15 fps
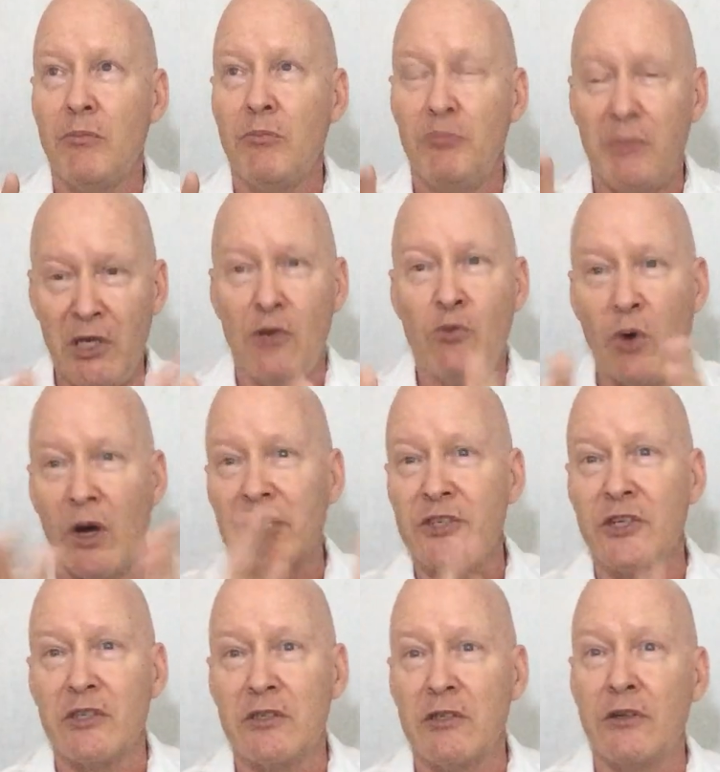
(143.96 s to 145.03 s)
me
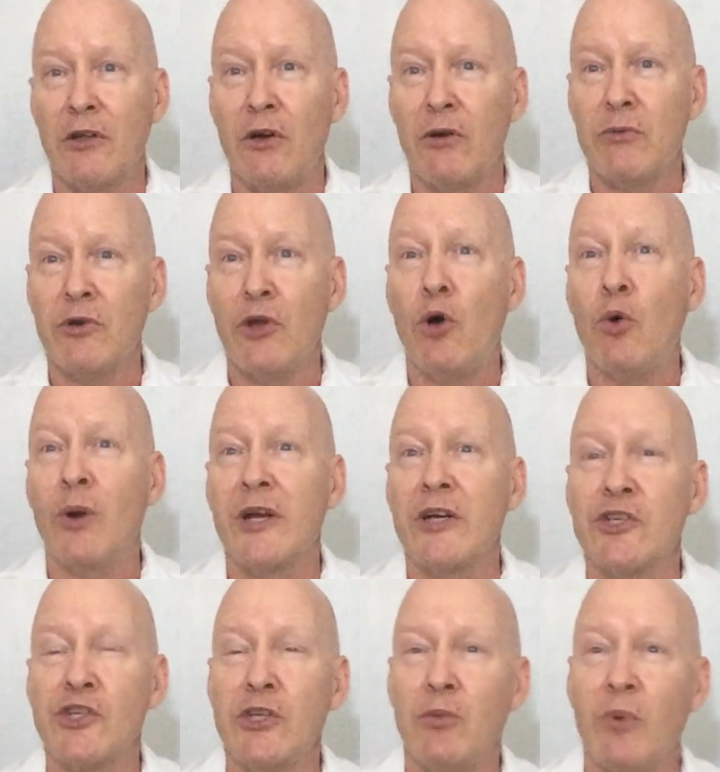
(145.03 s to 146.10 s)
wanting to know where
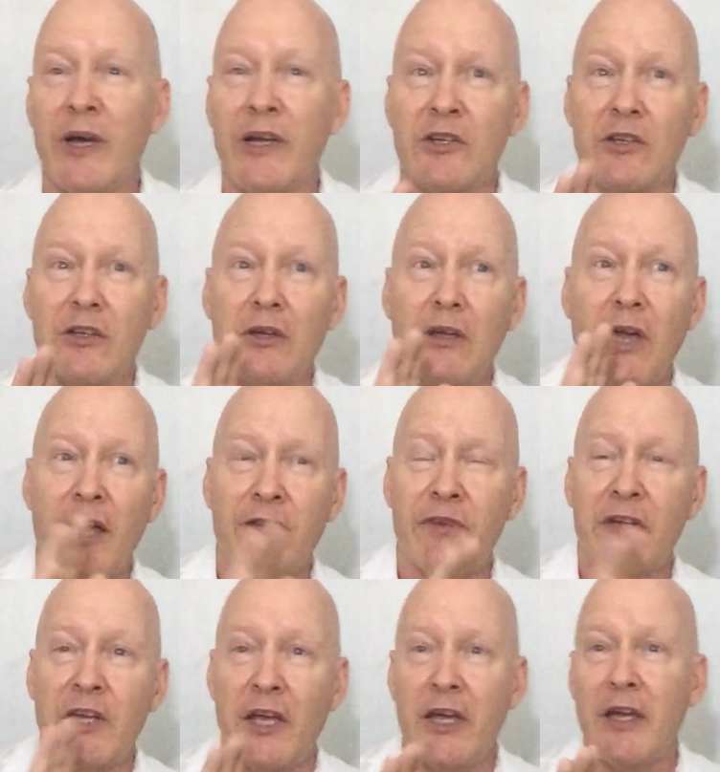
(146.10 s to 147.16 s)
she went
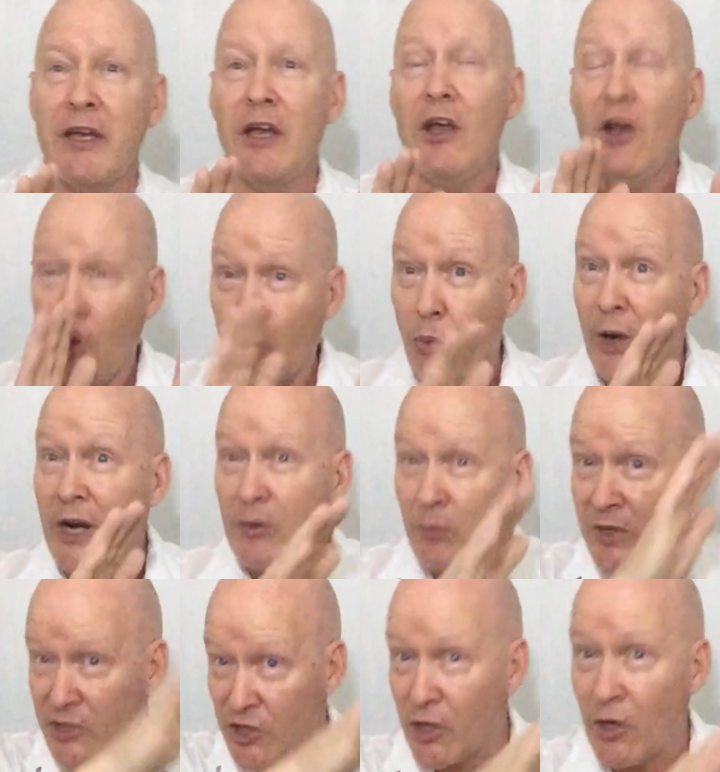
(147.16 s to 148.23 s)
every day, or
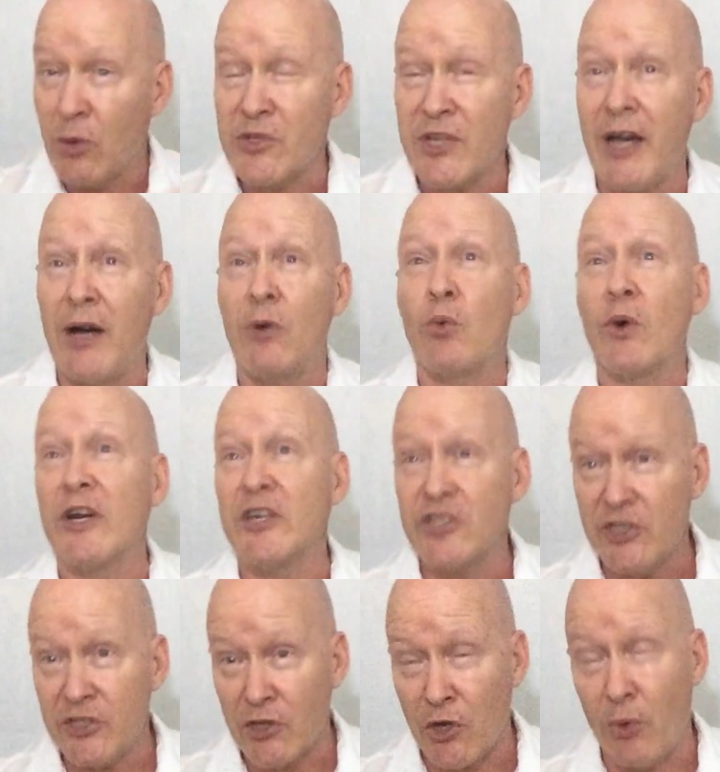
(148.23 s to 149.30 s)
when she goes out, where
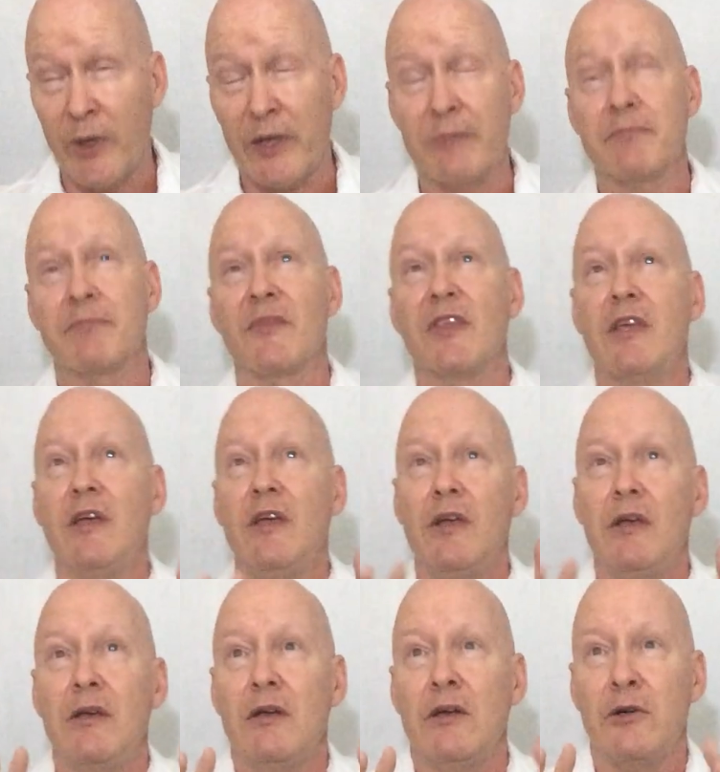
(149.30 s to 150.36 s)
she's going.
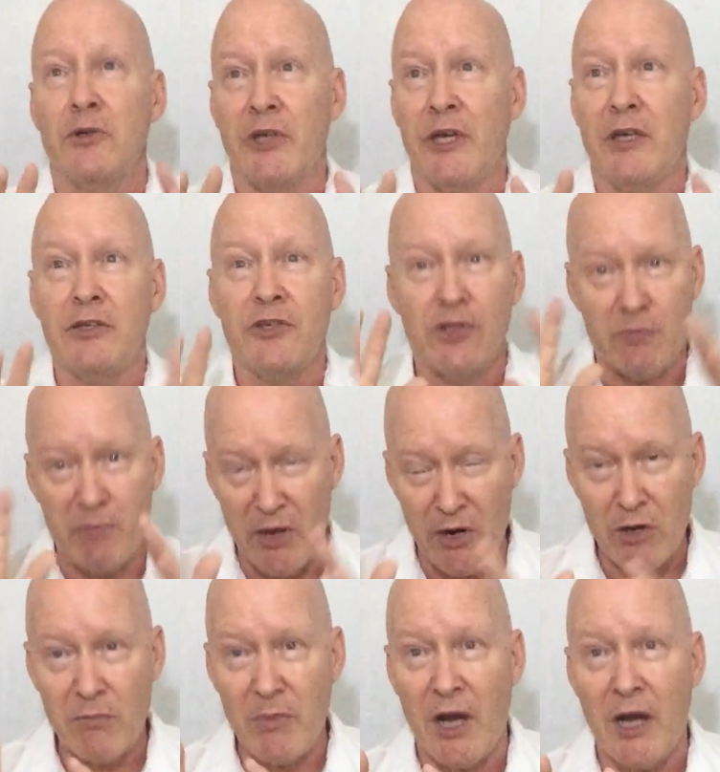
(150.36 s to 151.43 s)
Okay, just
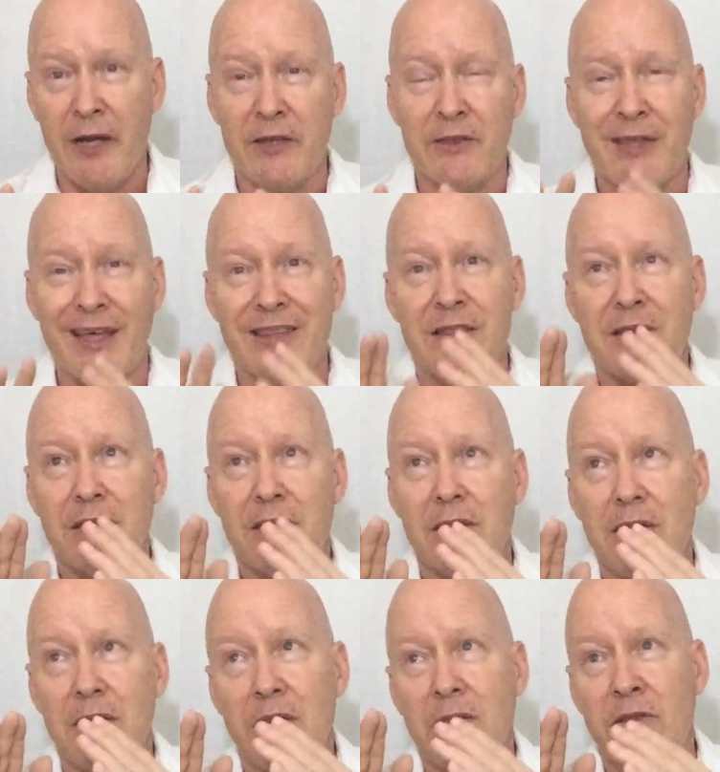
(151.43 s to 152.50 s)
bear in mind that
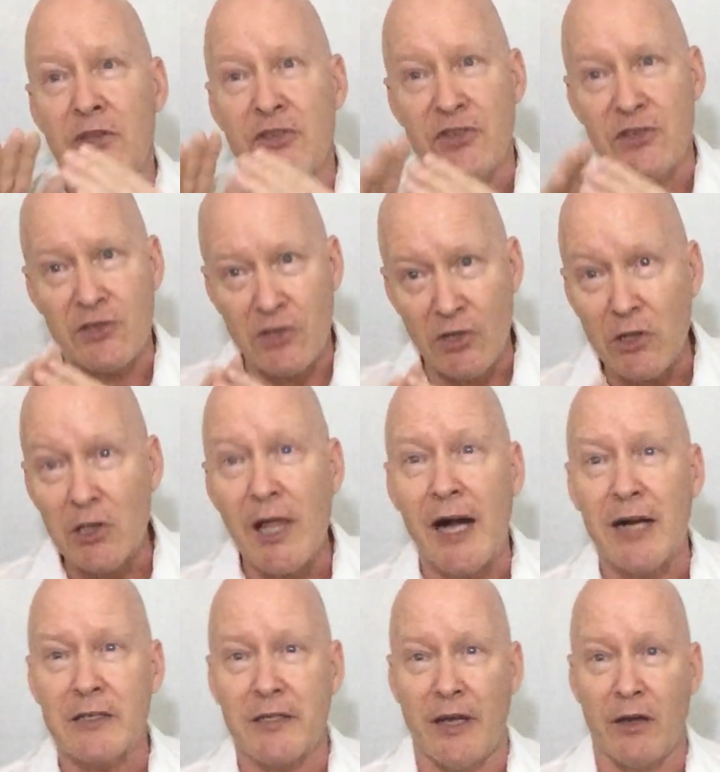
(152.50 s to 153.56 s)
this is still
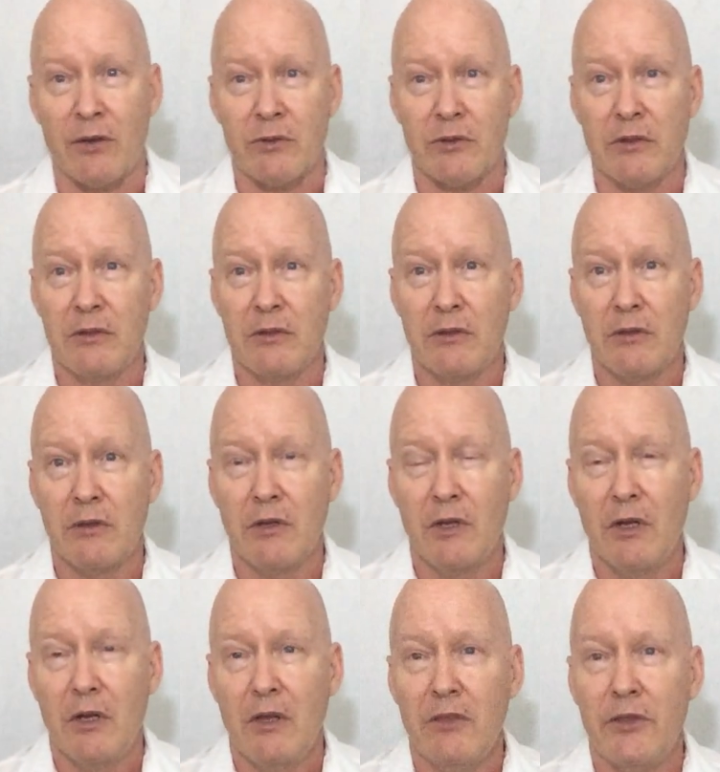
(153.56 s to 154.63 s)
lockdown.
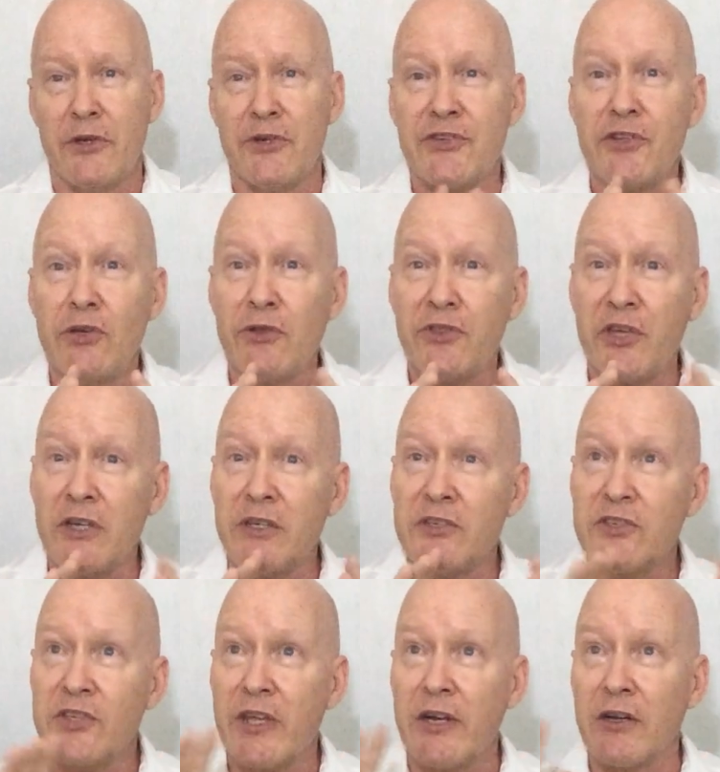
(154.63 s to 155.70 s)
There's still
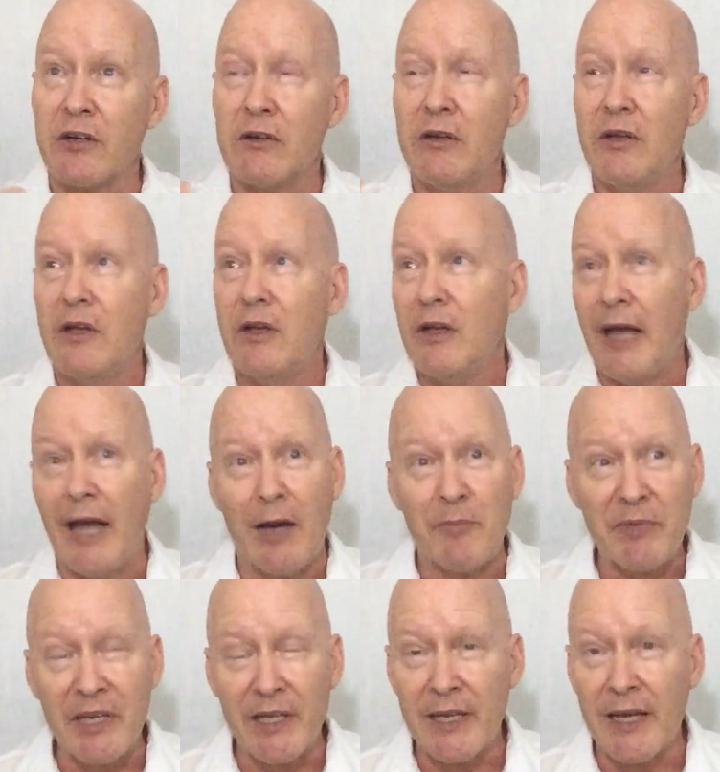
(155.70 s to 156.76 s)
things that are
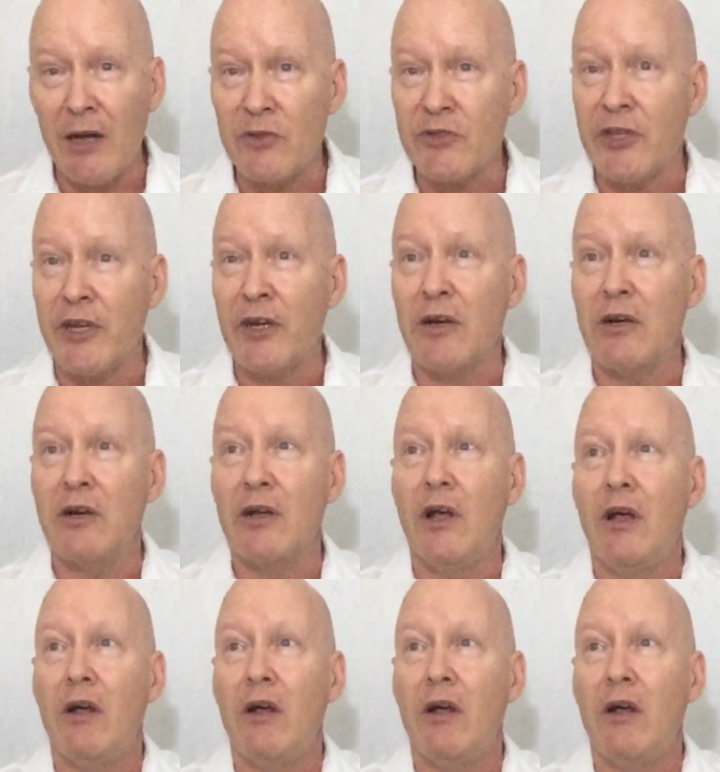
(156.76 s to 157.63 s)
happening out there.